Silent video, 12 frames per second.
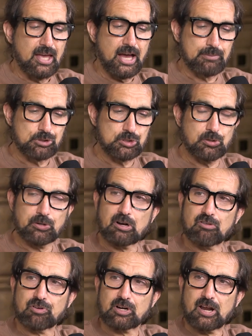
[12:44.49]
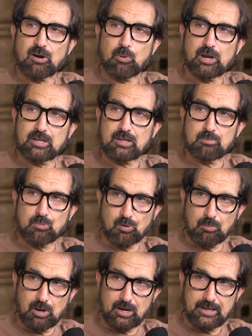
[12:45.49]
I'm sure they're going to figure out a way to get
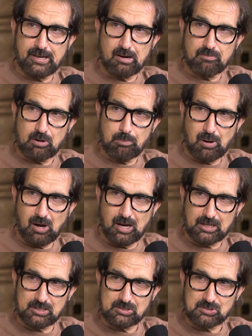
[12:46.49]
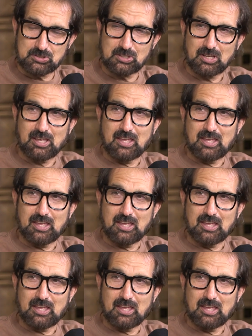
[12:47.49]
more money out of our pockets